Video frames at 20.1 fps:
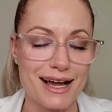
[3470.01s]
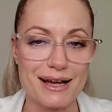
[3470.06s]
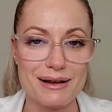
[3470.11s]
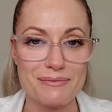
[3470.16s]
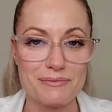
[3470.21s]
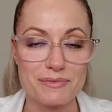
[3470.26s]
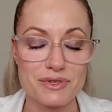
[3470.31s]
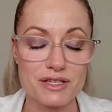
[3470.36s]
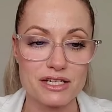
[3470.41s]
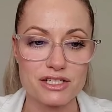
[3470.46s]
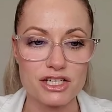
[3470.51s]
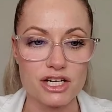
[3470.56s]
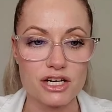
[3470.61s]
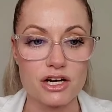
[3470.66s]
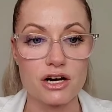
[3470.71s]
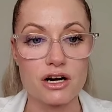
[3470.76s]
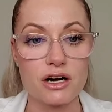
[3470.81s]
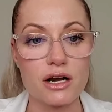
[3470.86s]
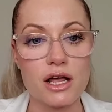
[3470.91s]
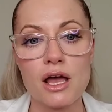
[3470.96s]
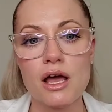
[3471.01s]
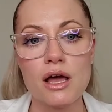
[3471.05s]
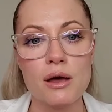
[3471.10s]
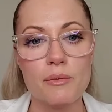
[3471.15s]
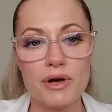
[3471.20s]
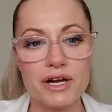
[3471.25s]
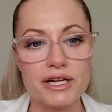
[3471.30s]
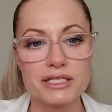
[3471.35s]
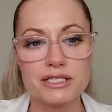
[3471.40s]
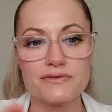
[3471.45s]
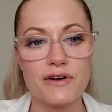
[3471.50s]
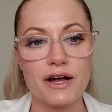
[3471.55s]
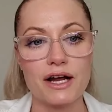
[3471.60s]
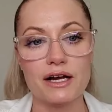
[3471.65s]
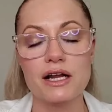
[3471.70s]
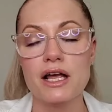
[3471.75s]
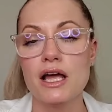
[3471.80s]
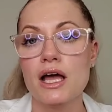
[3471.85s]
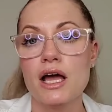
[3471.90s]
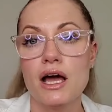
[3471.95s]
I am such a nerd, but it's fine.